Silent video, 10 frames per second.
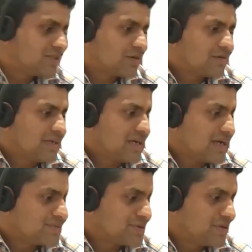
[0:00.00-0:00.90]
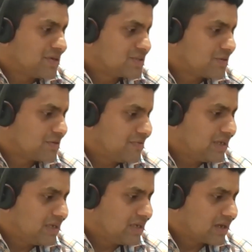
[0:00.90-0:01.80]
So yeah, absolutely. So
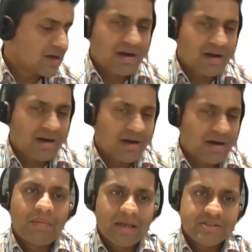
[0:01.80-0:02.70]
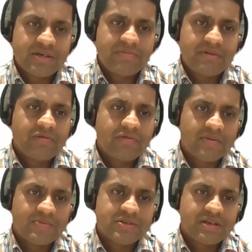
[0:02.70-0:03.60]
we are writing up a manuscript with the
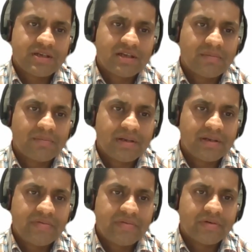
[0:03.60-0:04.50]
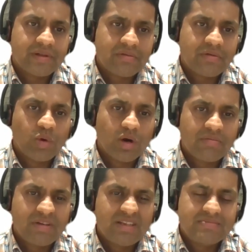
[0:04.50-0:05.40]
pharmaceutical company so that we work
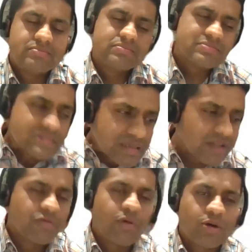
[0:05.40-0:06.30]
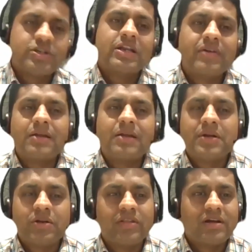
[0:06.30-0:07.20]
with. Mm. Unfortunately, we are a
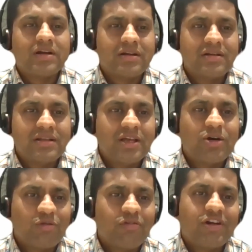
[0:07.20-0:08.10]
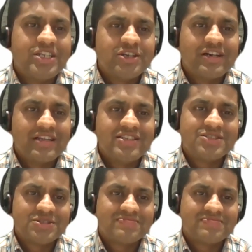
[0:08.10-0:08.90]
bit on the con- in the confidentiality